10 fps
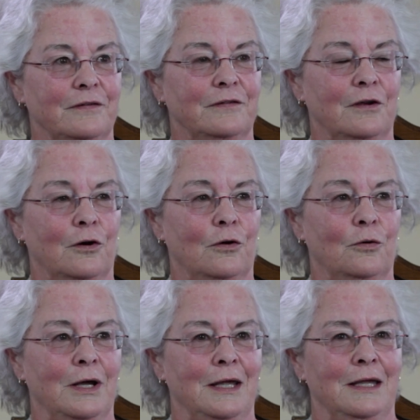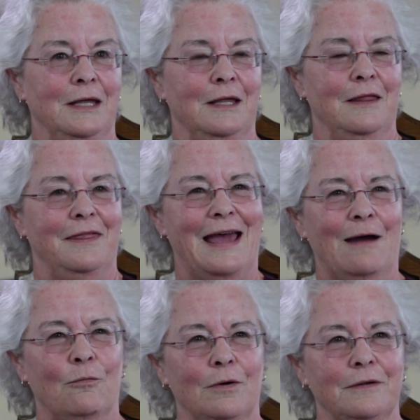So
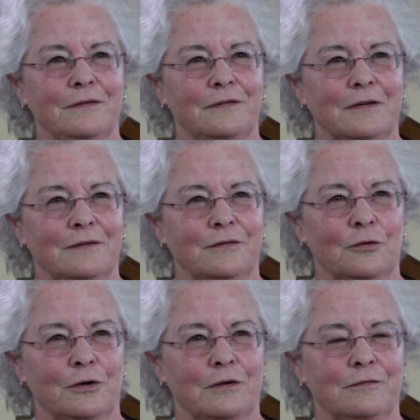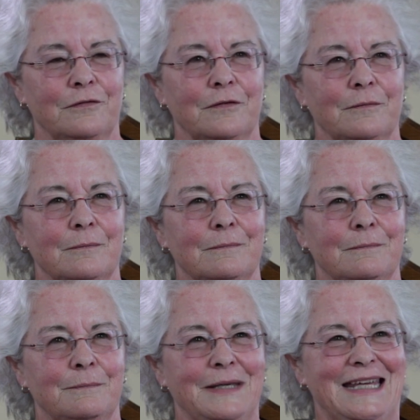that was a sort of
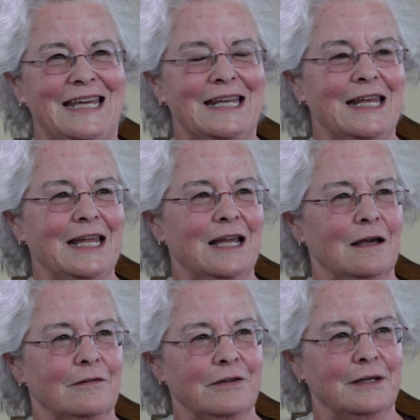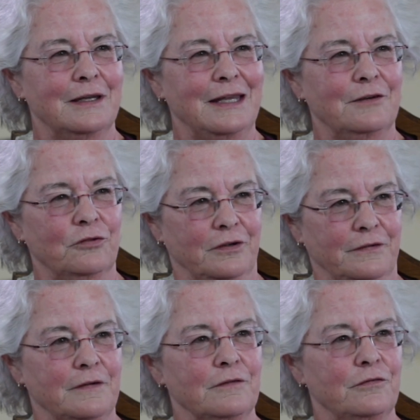beginning of an
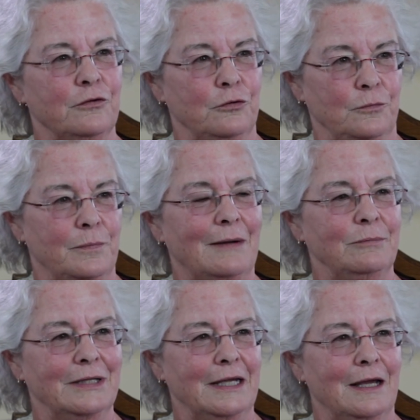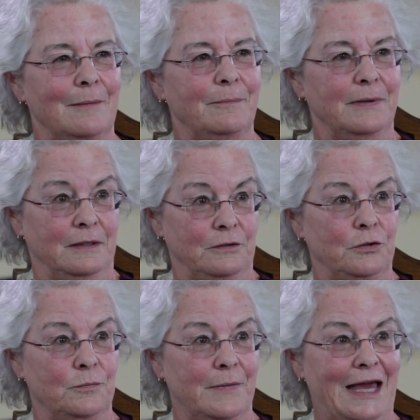interest in food bubbling up in
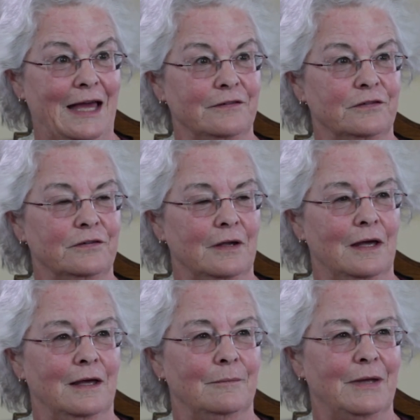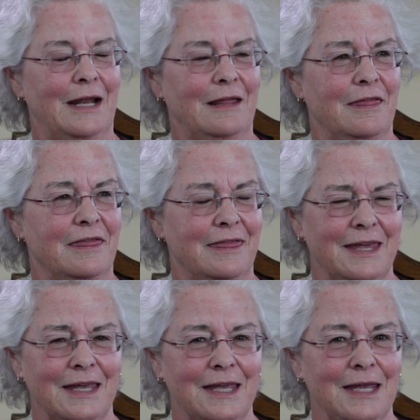UMass, and I
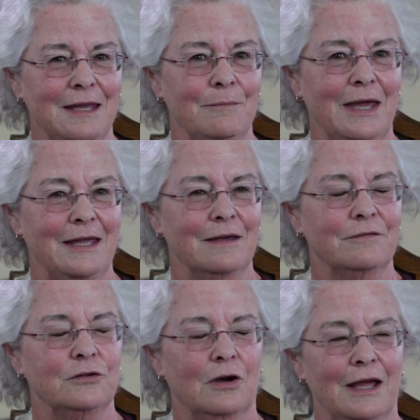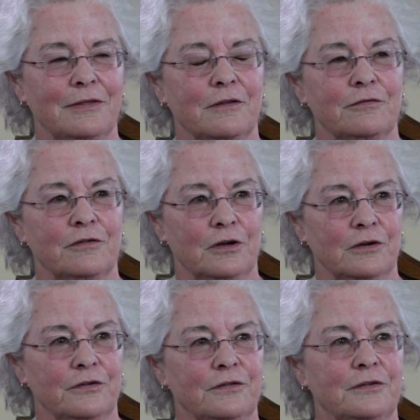think he may have taught the
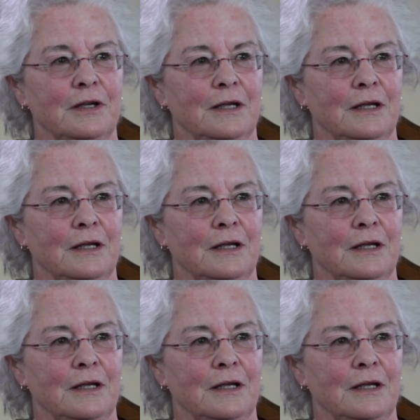first